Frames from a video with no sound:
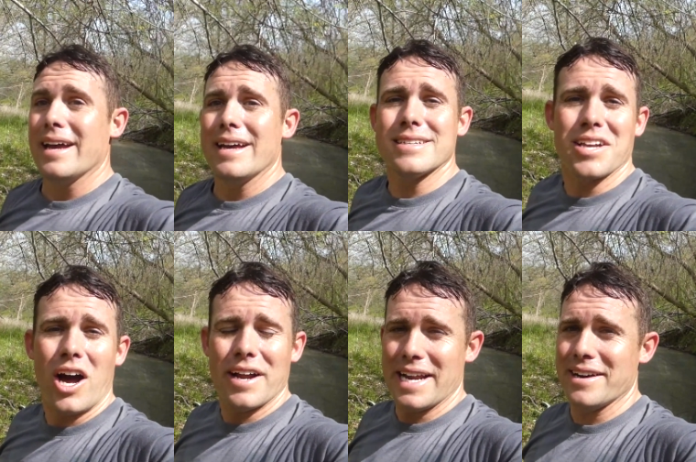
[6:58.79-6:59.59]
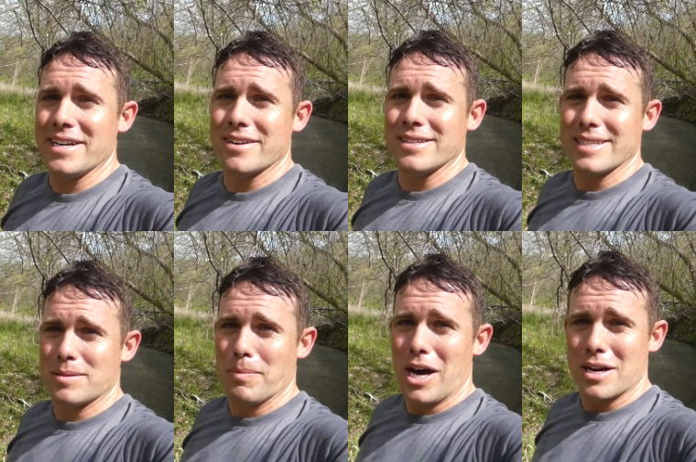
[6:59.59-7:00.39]
It is hot down here in
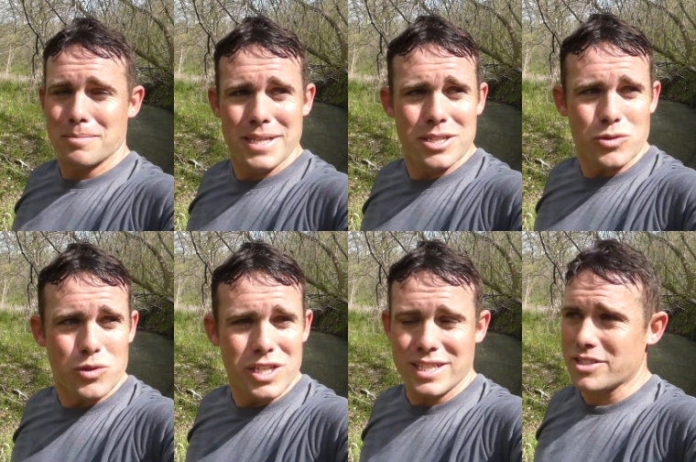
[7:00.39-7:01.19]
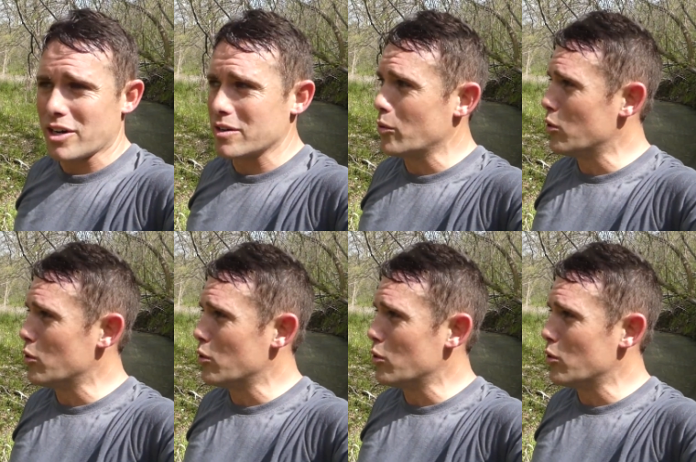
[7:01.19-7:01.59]
this bottom. It is really starting to